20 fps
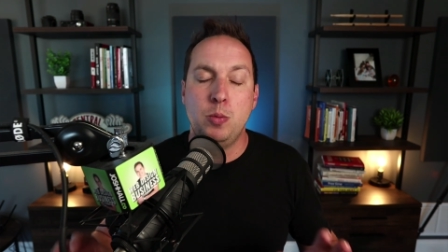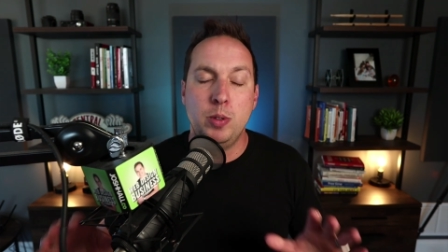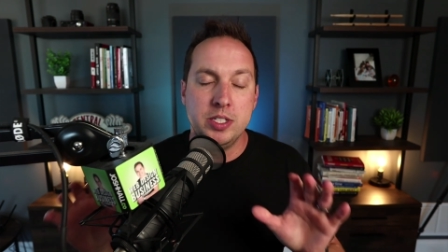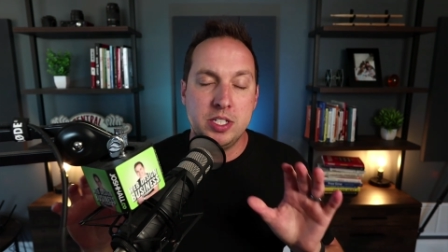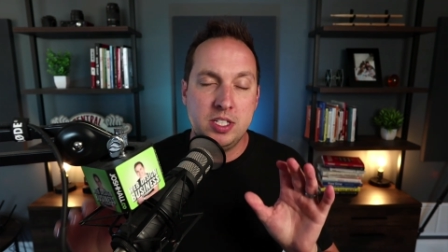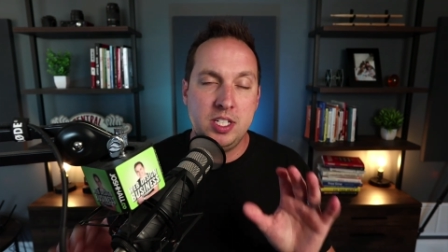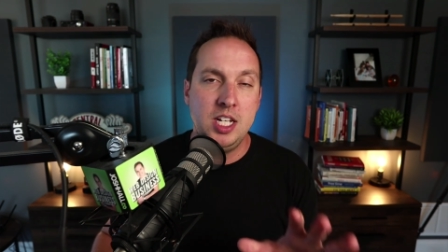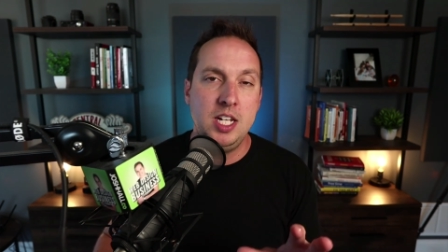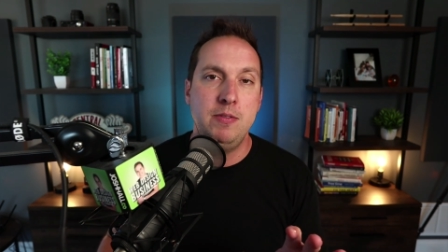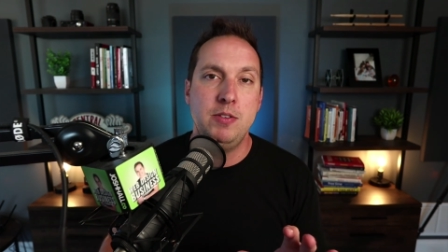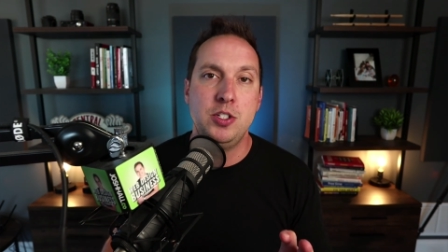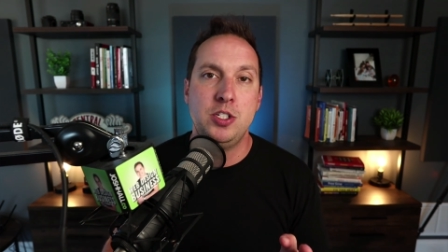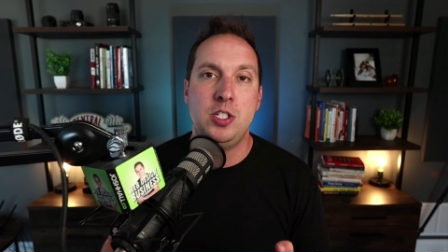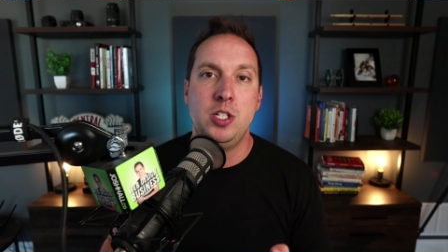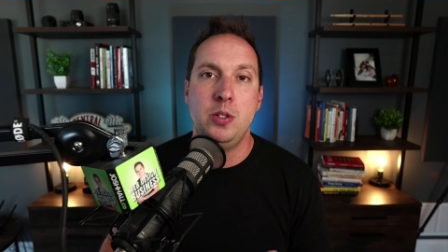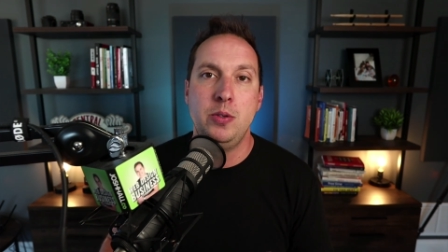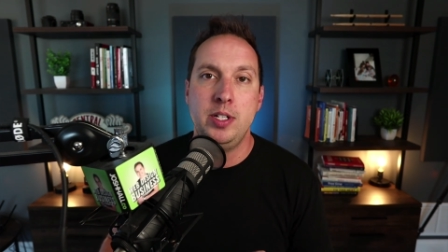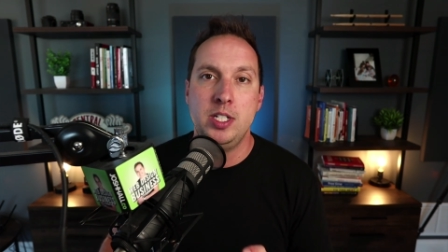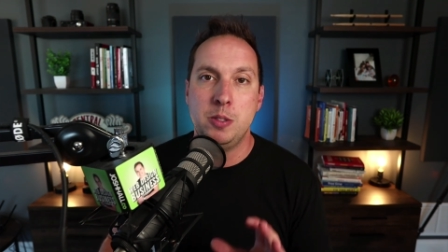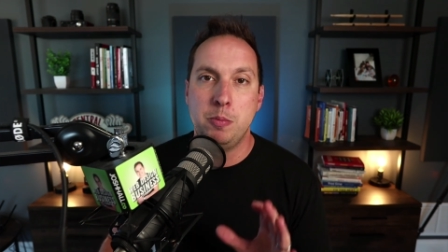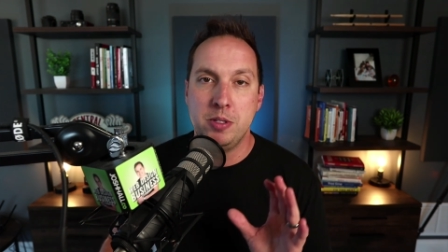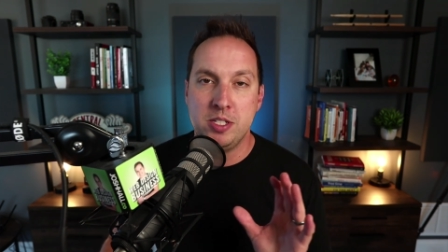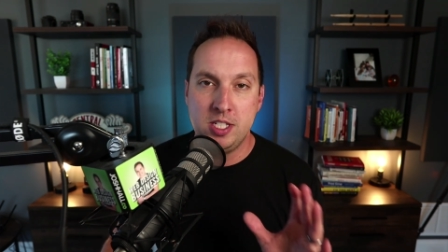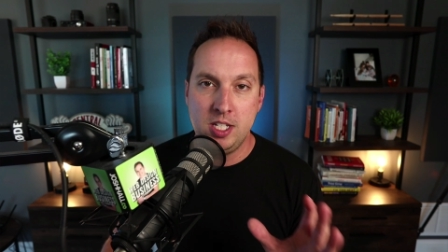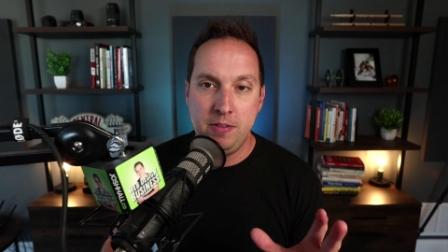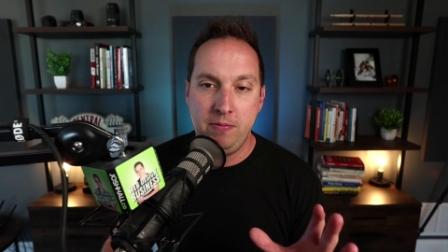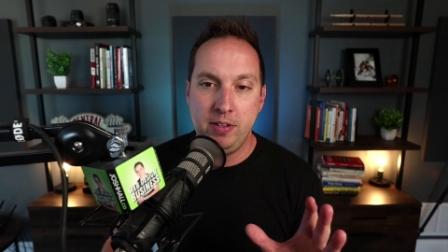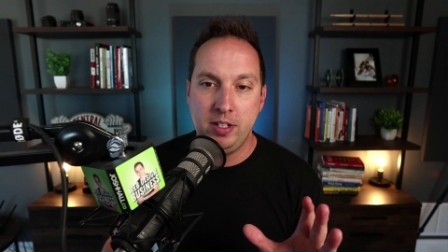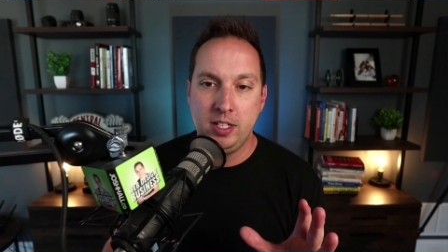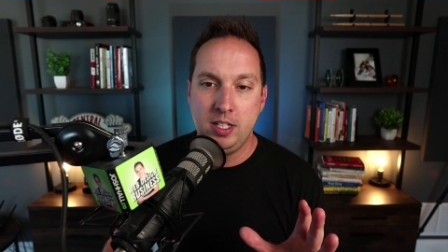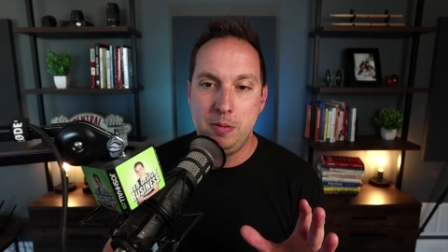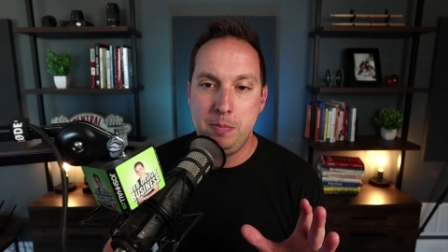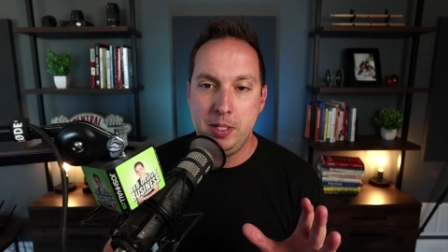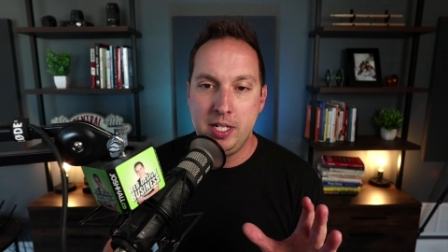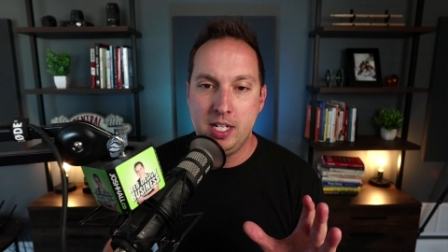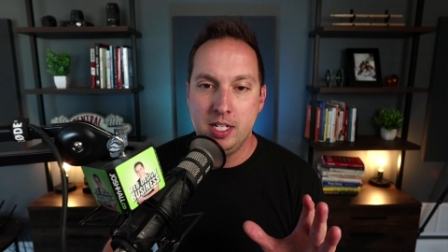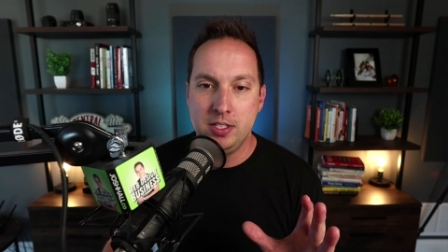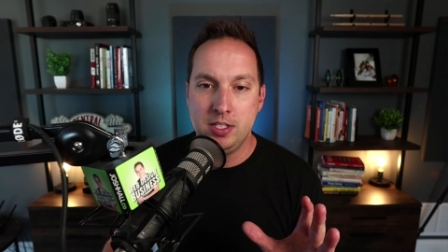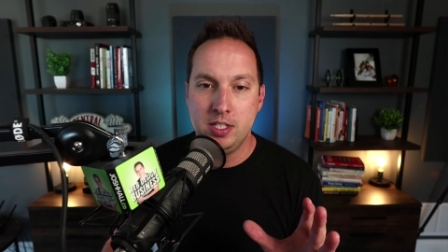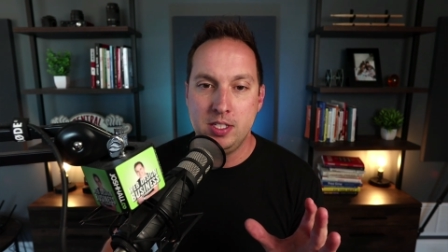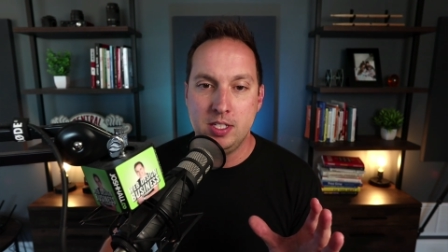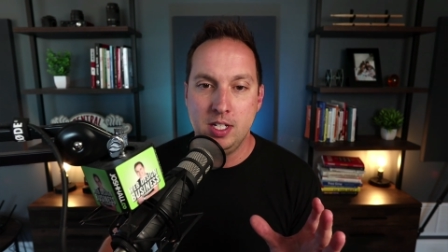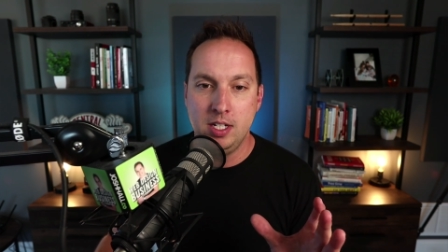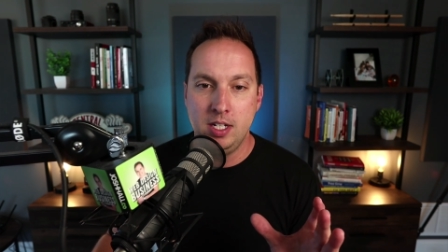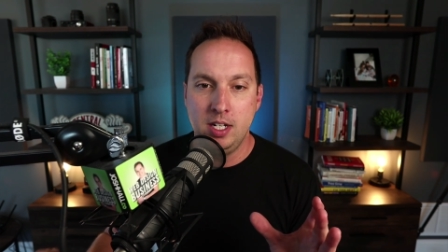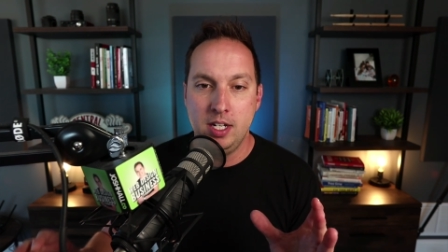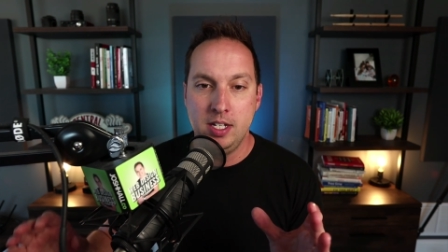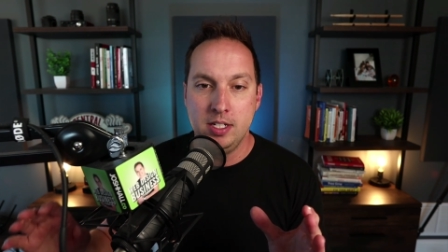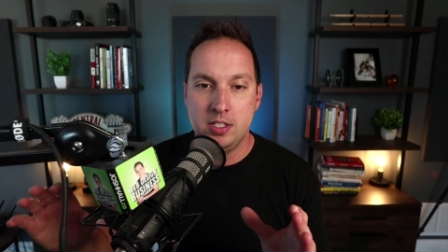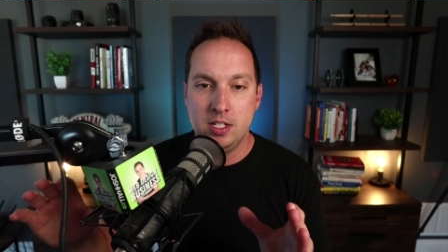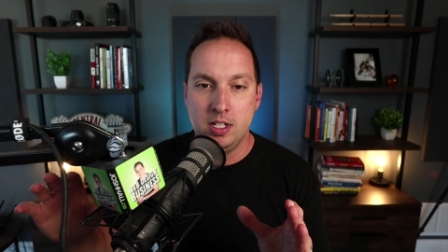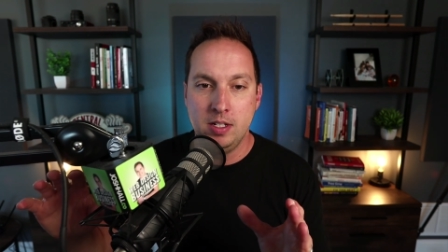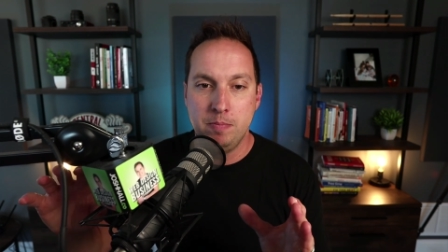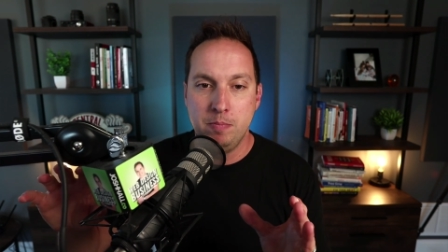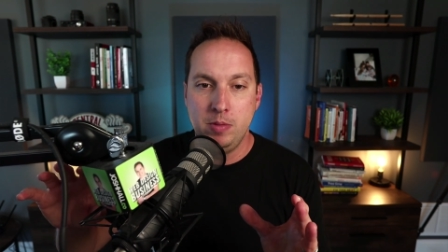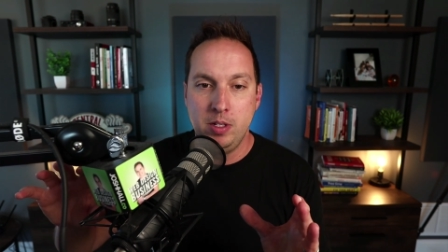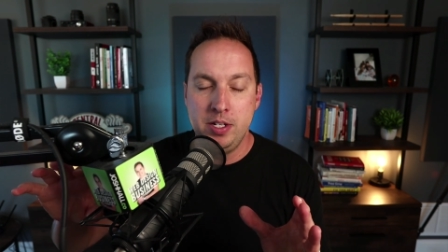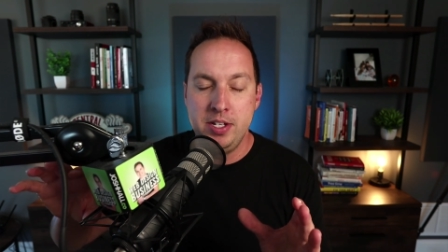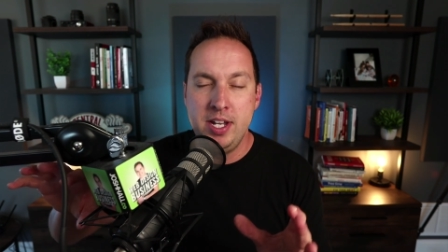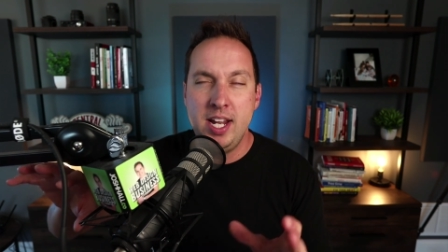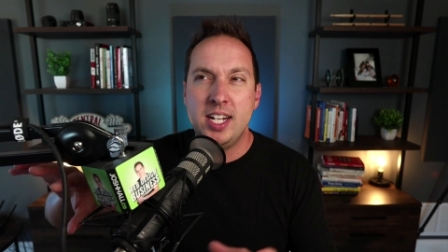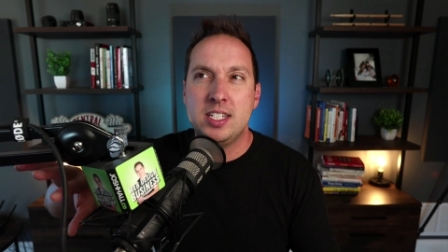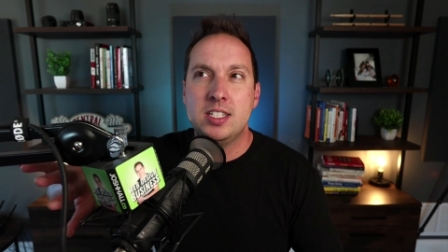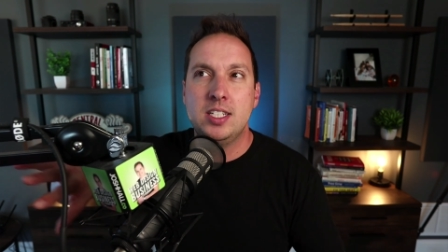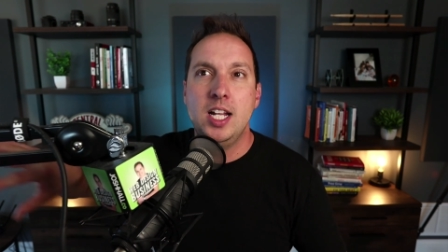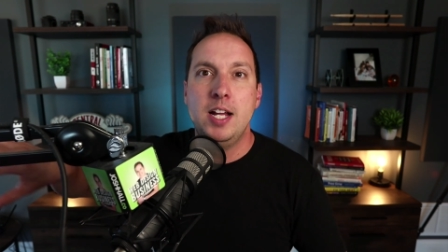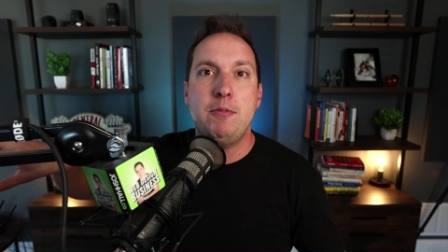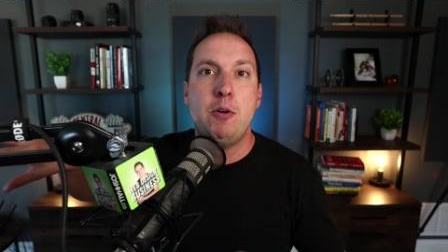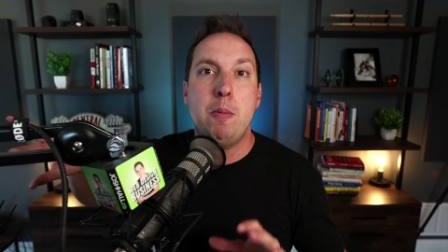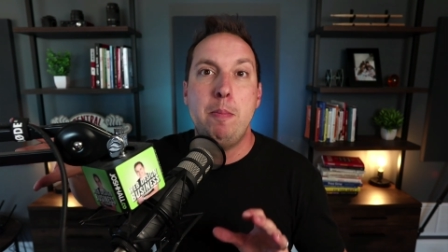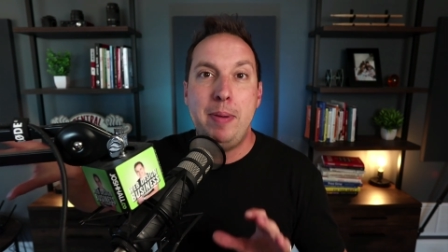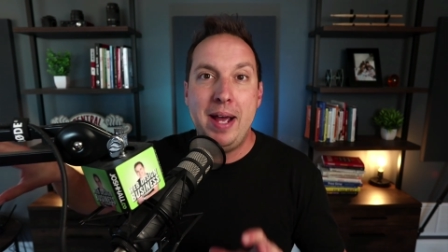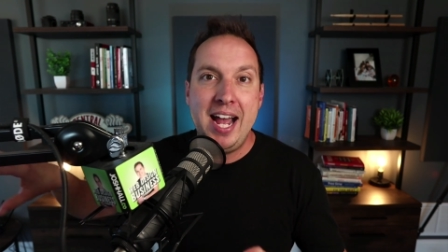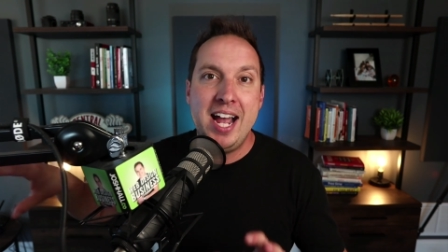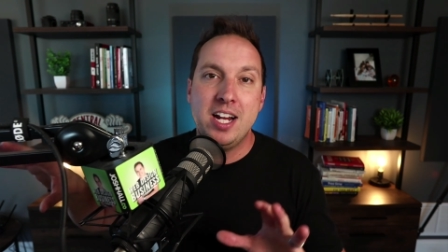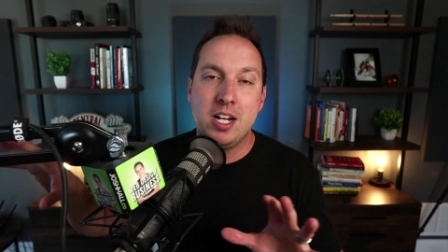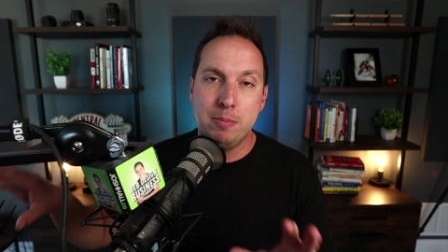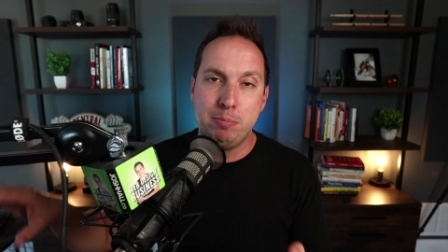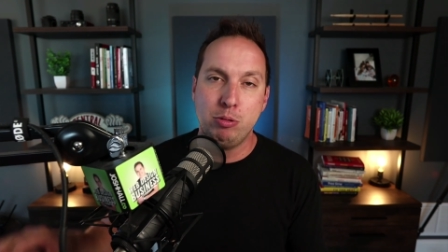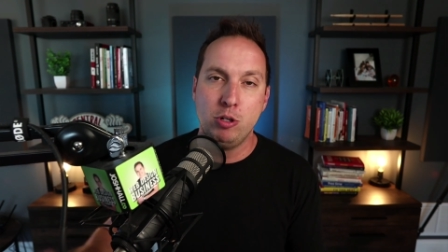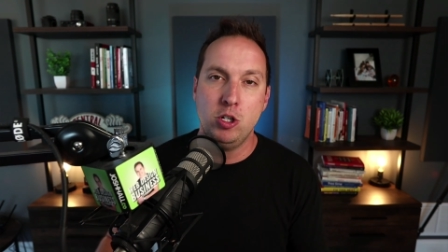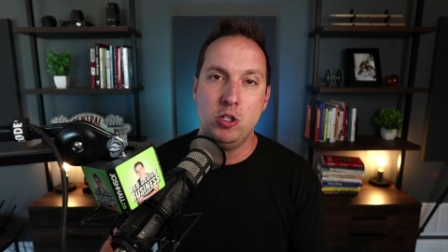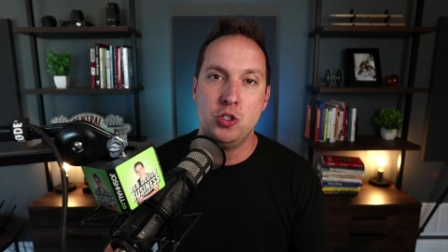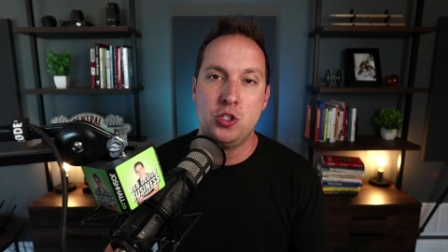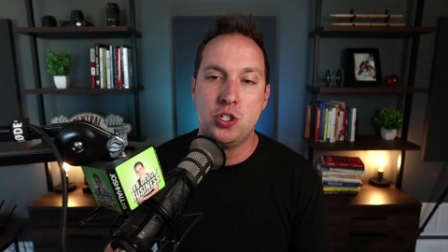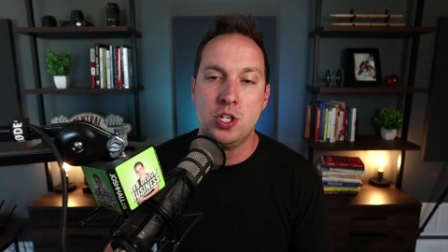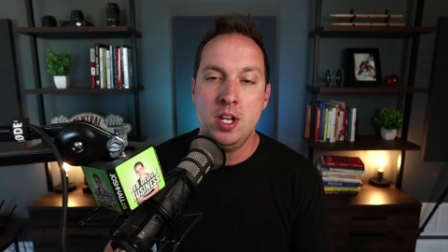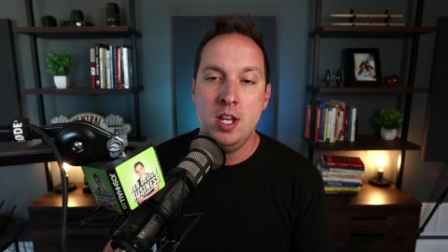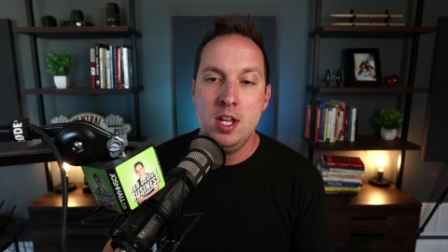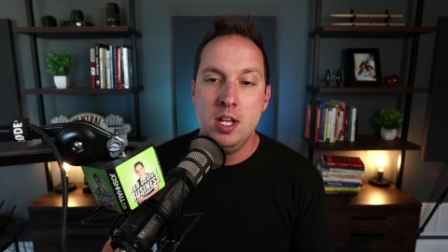what Steve is doing specifically because it's a next level back approach